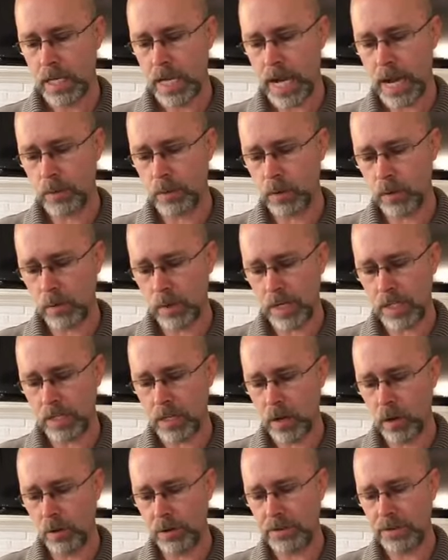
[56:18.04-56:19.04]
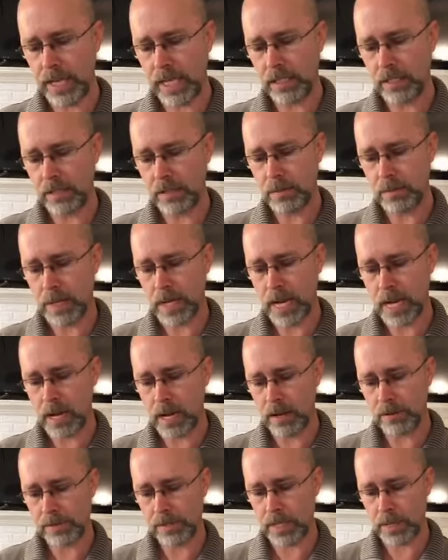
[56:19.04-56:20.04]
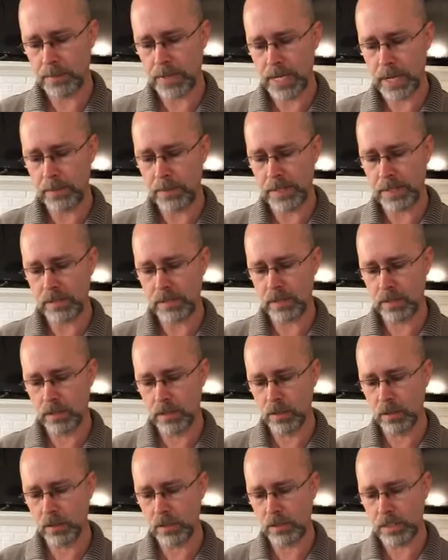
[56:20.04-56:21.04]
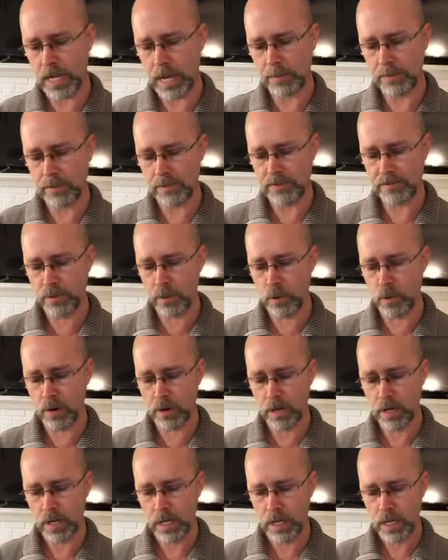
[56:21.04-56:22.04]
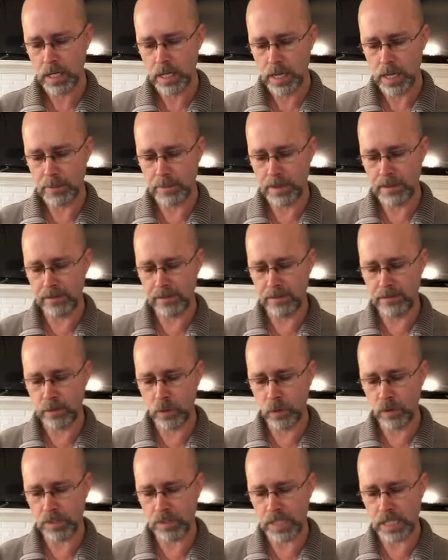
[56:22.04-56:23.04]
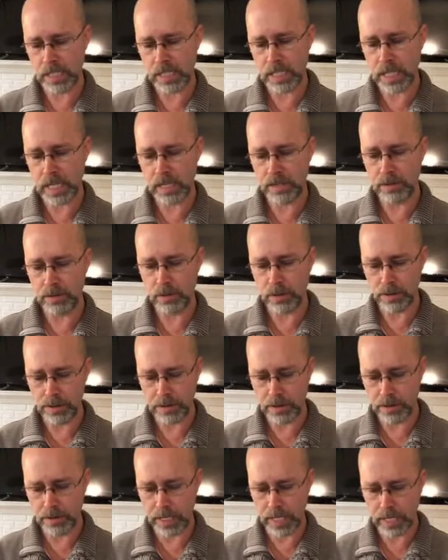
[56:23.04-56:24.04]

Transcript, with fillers: I won't read the whole thing to, but I'll sum it up. It's in Luke chapter 4, I believe in 4 16 through 30.